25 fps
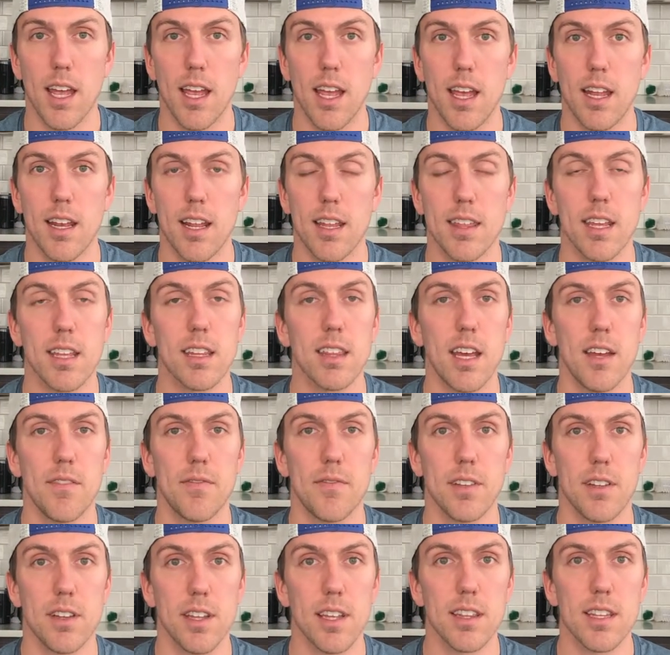And I think that
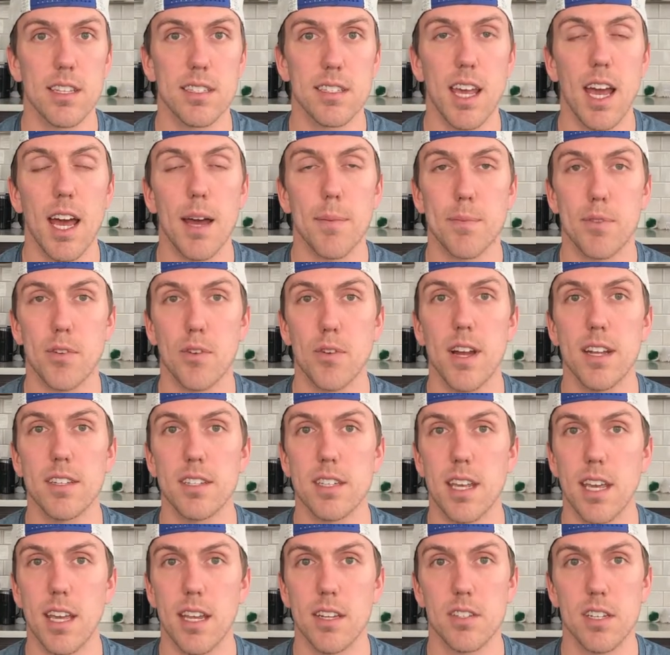filling this gap through
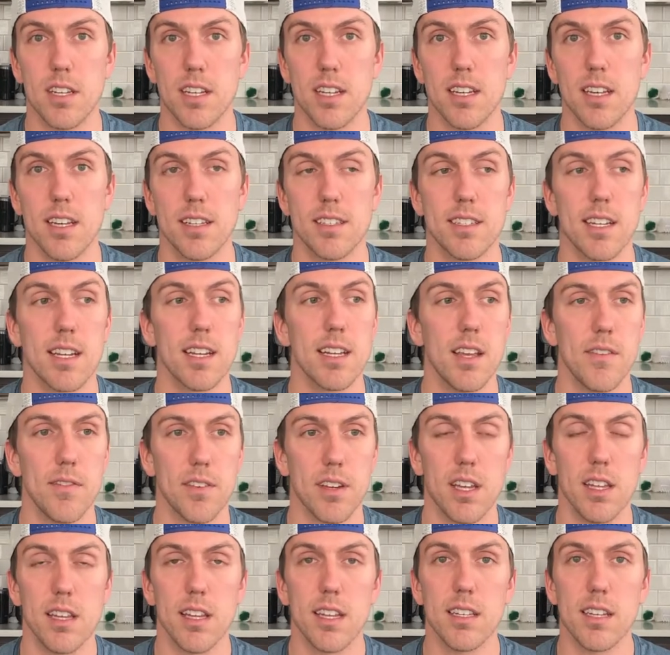education could
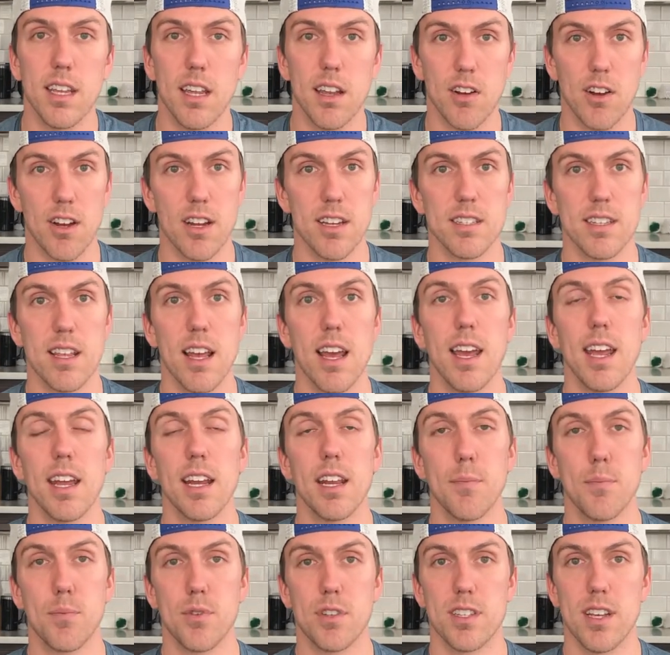significantly decrease that
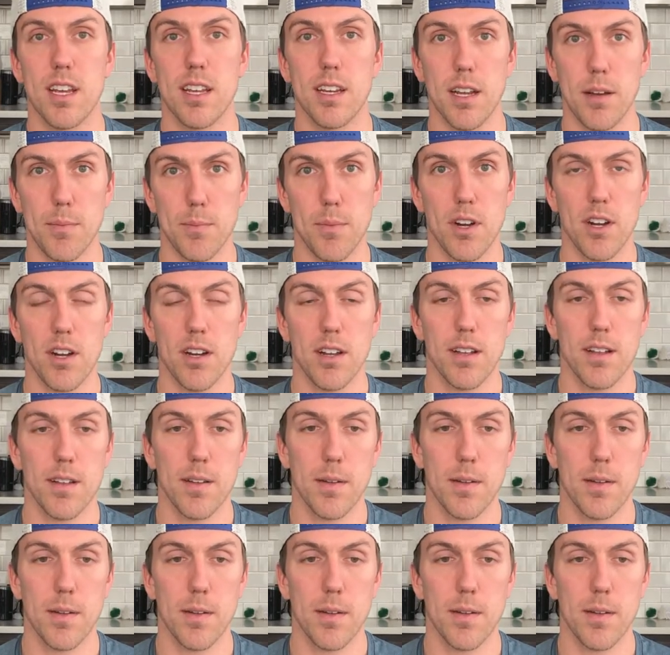80% number.